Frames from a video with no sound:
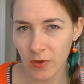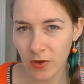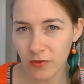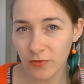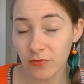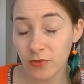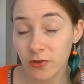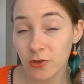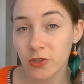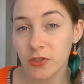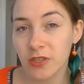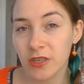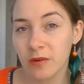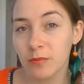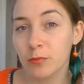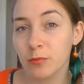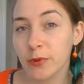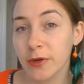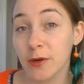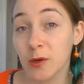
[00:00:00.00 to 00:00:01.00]
first in
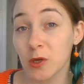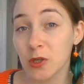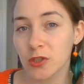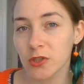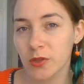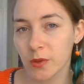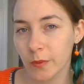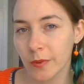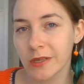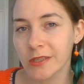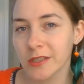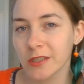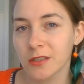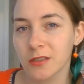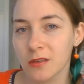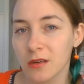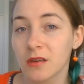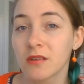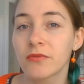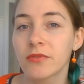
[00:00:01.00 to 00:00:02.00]
brioche, which is
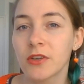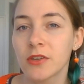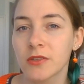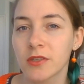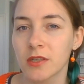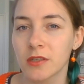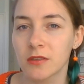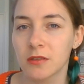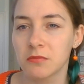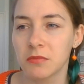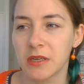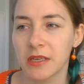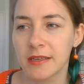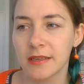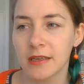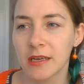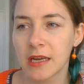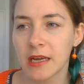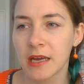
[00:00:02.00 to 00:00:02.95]
confusing to me,